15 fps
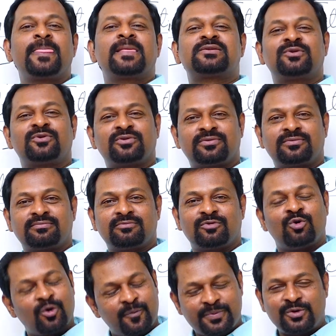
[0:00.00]
So
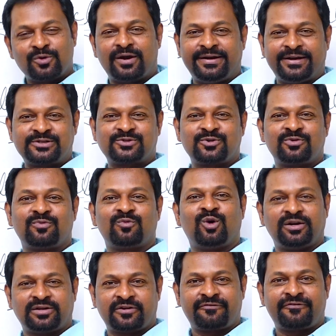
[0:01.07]
hope you understood
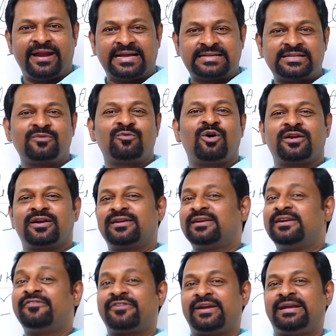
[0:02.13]
what are fraction, what are
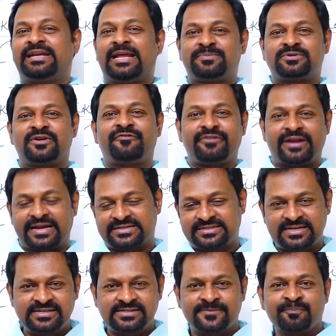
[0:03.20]
different types of
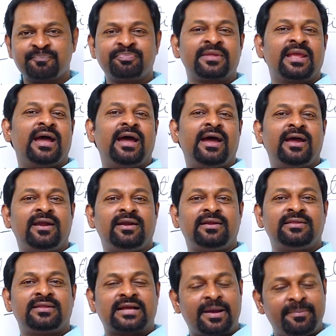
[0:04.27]
fractions, and
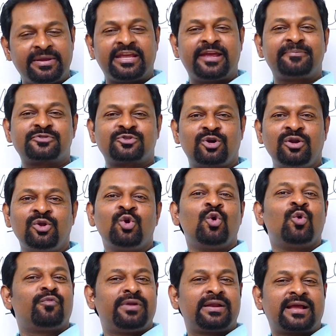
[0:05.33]
in the coming episode
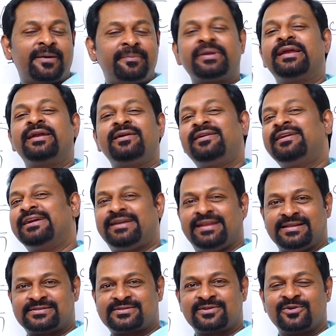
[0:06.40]
we'll come in
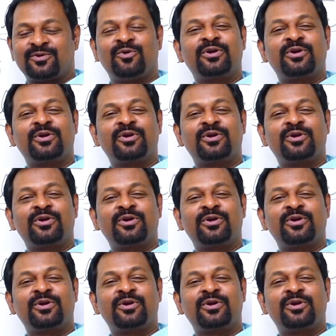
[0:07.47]
details.